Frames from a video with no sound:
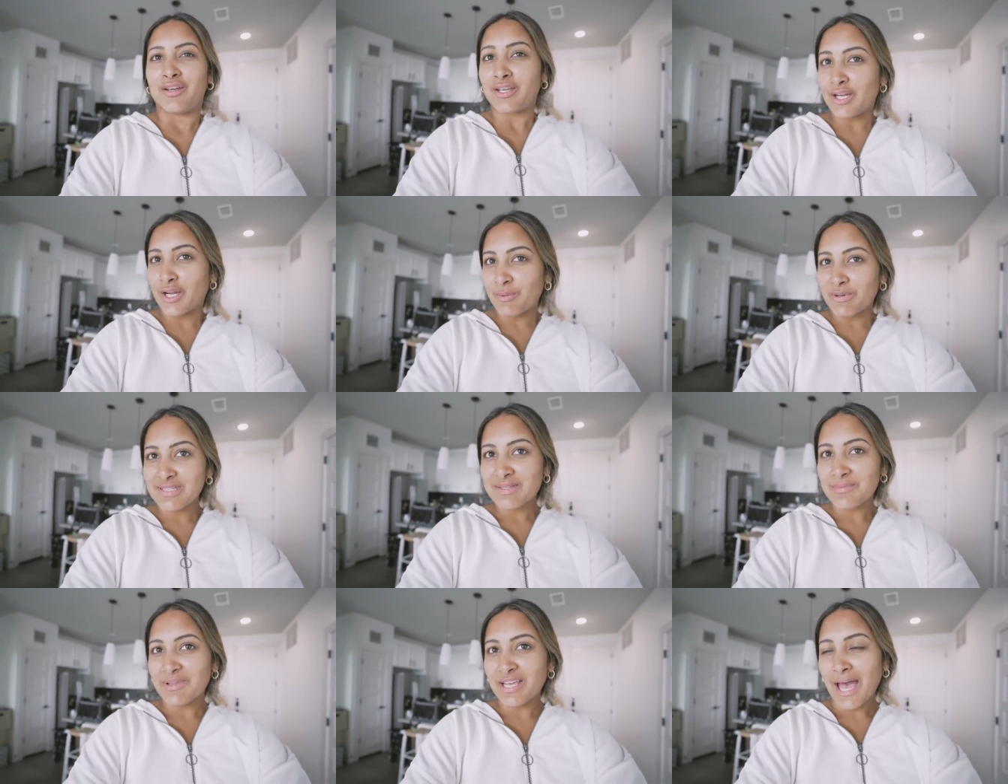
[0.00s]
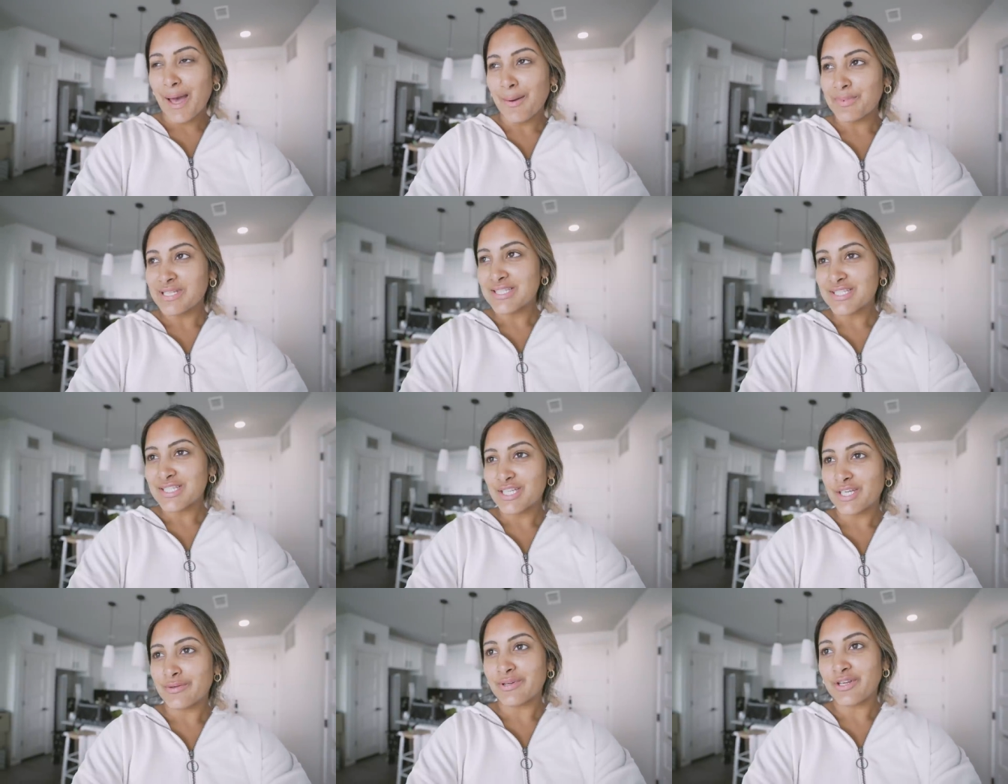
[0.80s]
you know when something happens
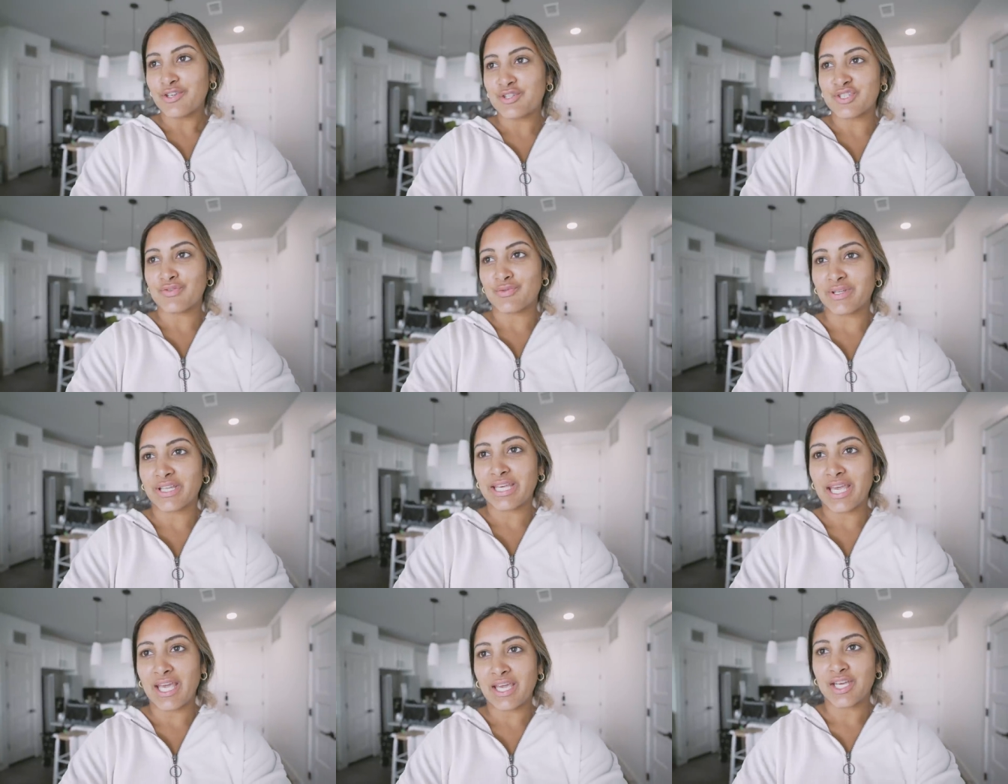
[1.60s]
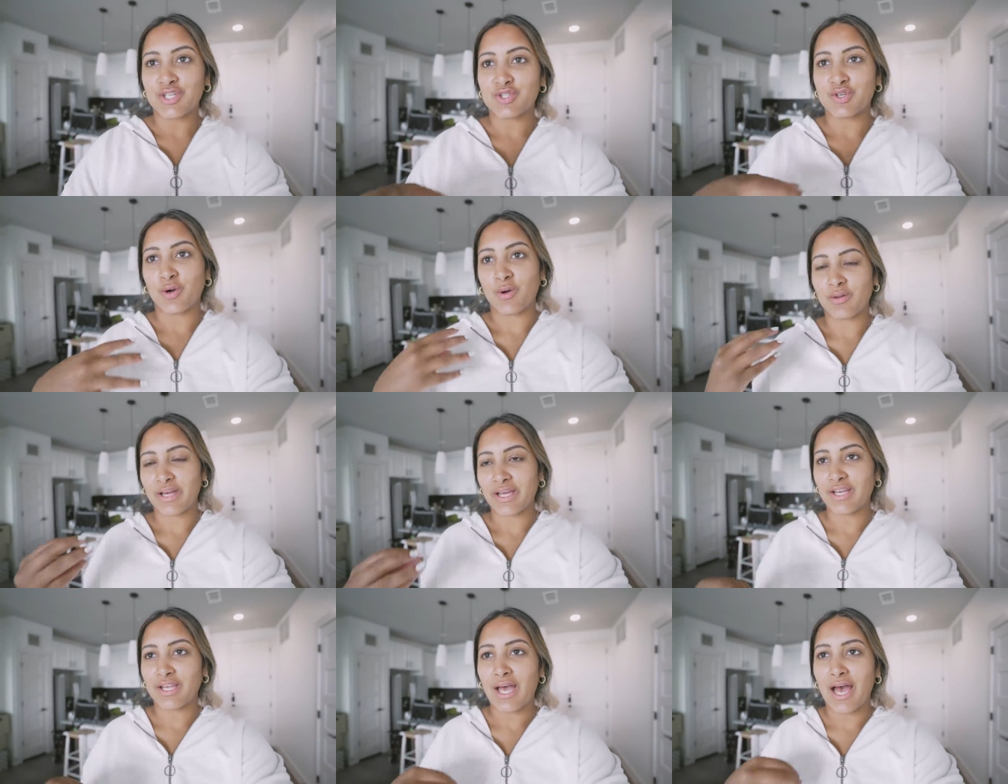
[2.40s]
to you and you just really can't control
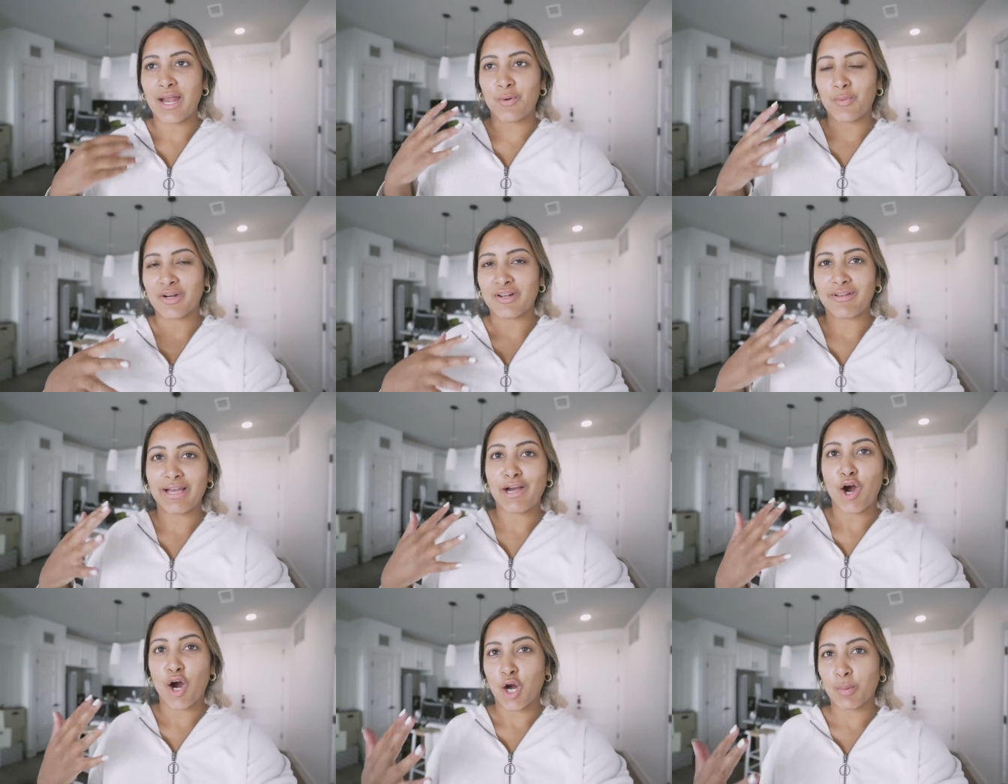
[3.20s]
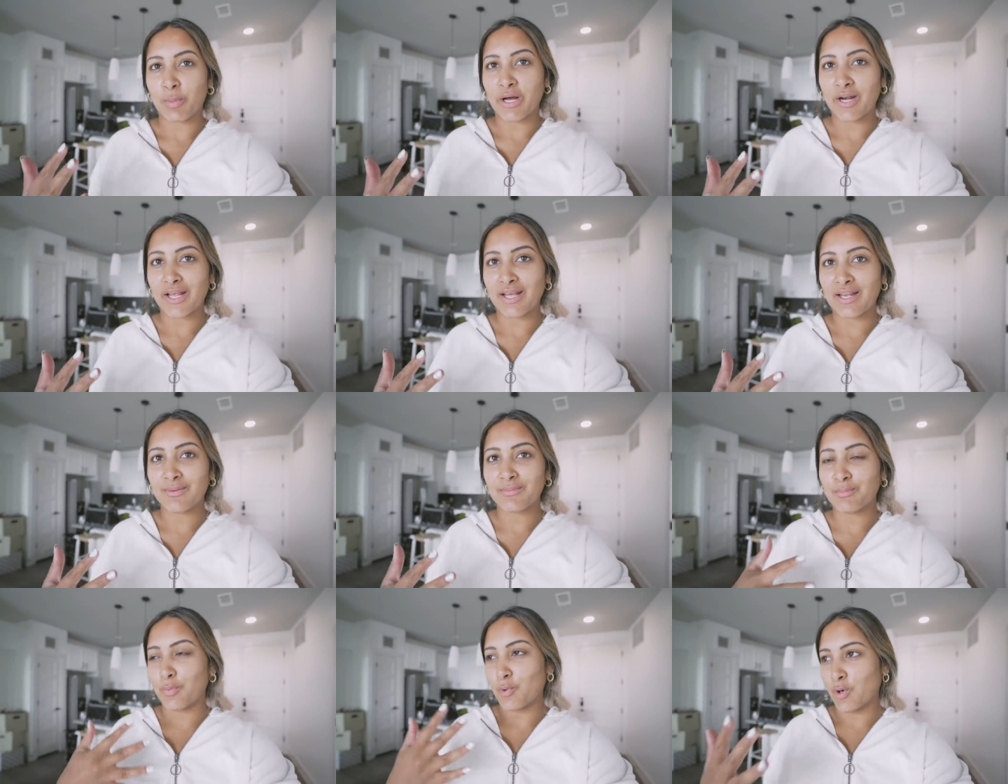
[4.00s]
it i don't want to like harp on it
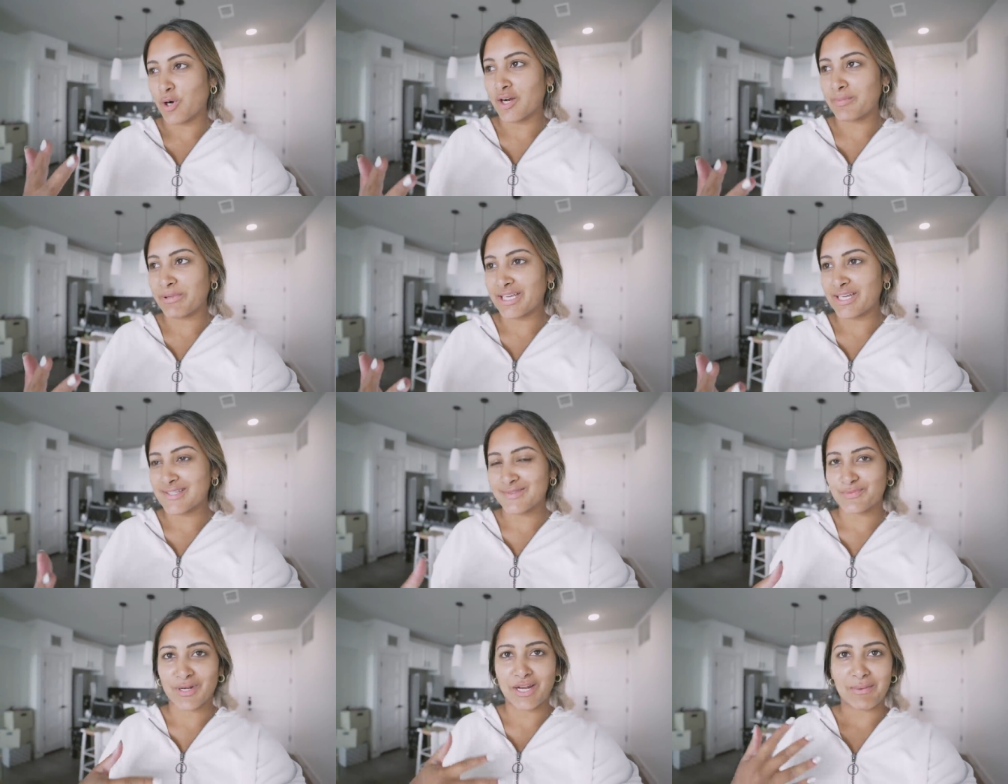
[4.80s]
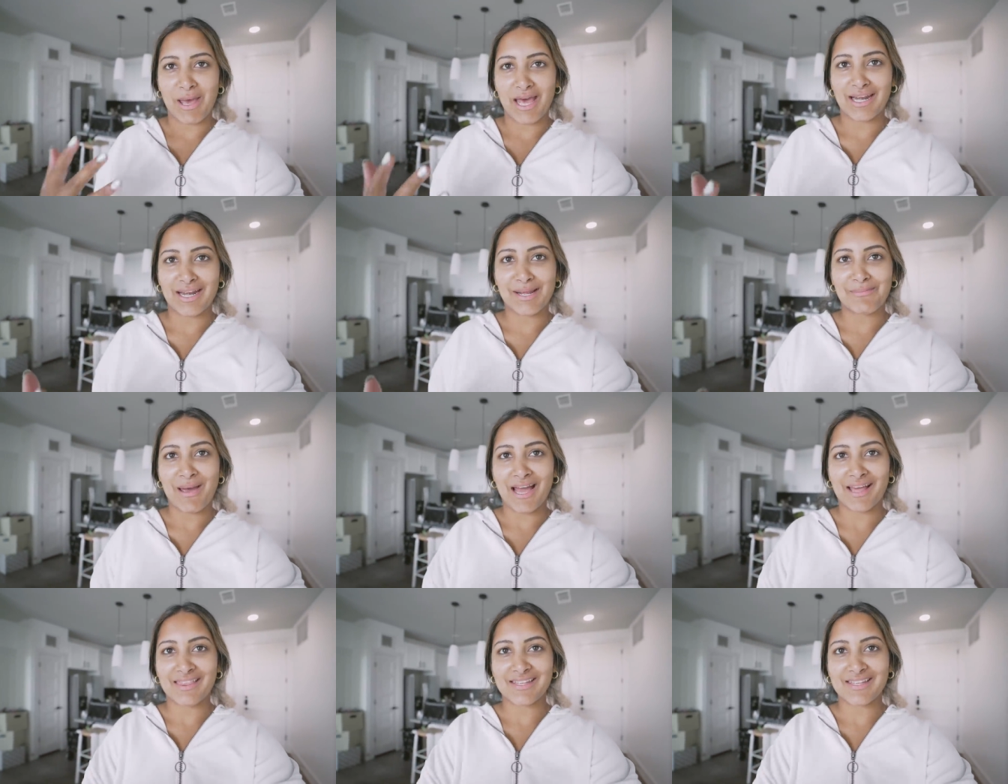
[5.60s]
more because when i'm editing back